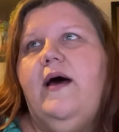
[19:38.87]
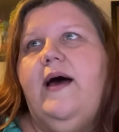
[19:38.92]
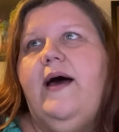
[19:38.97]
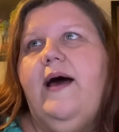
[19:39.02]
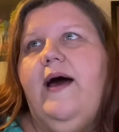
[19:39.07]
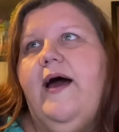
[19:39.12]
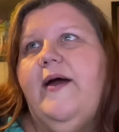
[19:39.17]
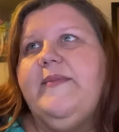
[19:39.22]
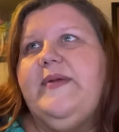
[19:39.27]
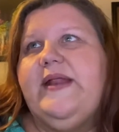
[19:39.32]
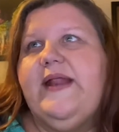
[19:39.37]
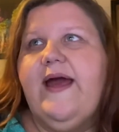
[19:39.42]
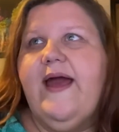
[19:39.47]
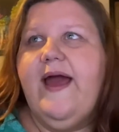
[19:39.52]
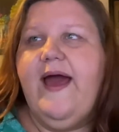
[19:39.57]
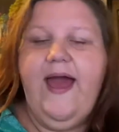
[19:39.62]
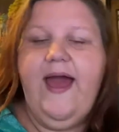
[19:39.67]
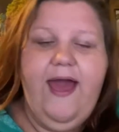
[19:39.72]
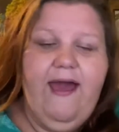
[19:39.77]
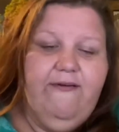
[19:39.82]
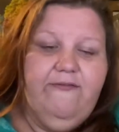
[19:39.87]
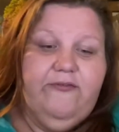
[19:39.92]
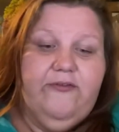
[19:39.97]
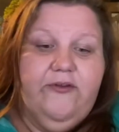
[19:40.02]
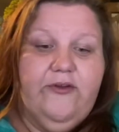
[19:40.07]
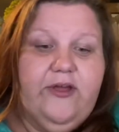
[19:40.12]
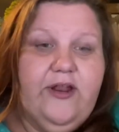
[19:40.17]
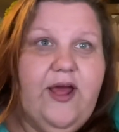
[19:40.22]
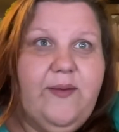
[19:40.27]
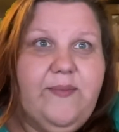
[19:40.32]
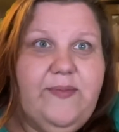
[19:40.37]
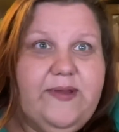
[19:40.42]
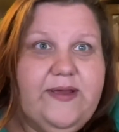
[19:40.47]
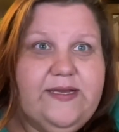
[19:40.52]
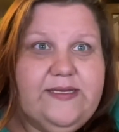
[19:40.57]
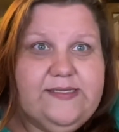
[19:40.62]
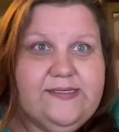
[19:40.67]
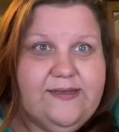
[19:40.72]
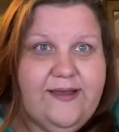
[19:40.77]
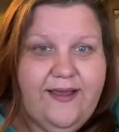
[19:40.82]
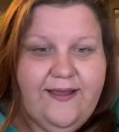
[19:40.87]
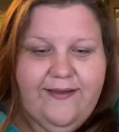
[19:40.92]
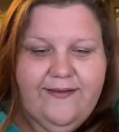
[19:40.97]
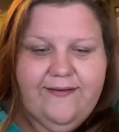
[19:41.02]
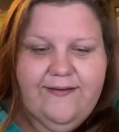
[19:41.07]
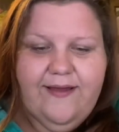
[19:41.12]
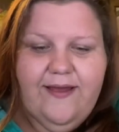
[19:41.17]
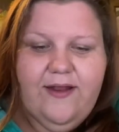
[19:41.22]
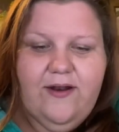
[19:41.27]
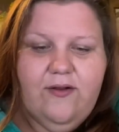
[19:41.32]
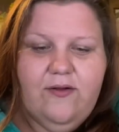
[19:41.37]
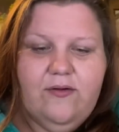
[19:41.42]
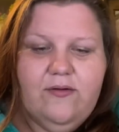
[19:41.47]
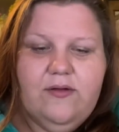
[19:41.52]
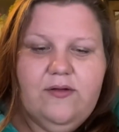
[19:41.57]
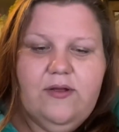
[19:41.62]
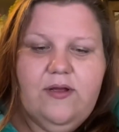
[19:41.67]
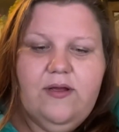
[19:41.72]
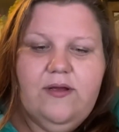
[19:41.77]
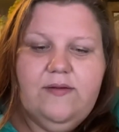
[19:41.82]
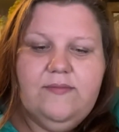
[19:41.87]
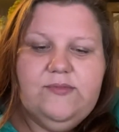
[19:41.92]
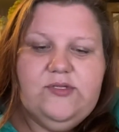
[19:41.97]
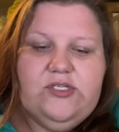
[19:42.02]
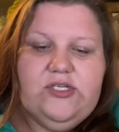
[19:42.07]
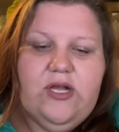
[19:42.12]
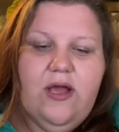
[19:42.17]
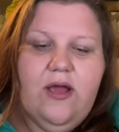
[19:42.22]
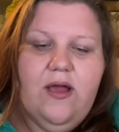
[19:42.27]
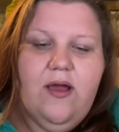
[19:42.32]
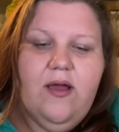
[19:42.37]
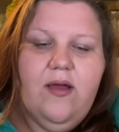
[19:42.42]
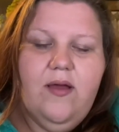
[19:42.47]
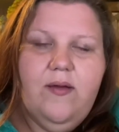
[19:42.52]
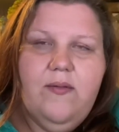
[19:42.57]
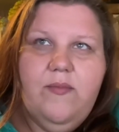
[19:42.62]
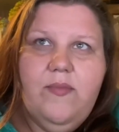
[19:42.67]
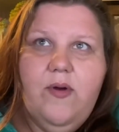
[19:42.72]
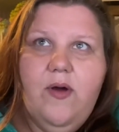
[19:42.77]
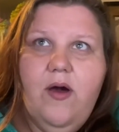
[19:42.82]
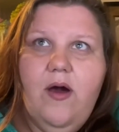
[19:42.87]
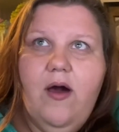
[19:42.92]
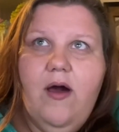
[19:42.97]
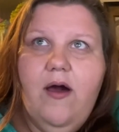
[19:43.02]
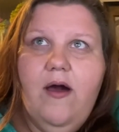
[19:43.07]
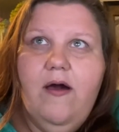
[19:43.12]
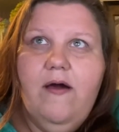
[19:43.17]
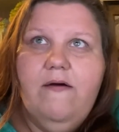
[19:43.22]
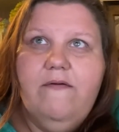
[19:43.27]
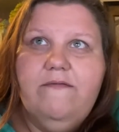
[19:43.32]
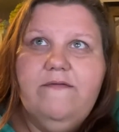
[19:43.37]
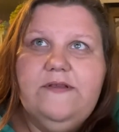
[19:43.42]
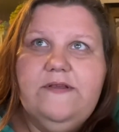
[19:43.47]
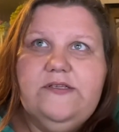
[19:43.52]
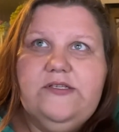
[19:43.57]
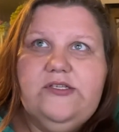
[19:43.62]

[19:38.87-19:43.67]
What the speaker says: I mean, I have to look it up because like, I don't, jump off the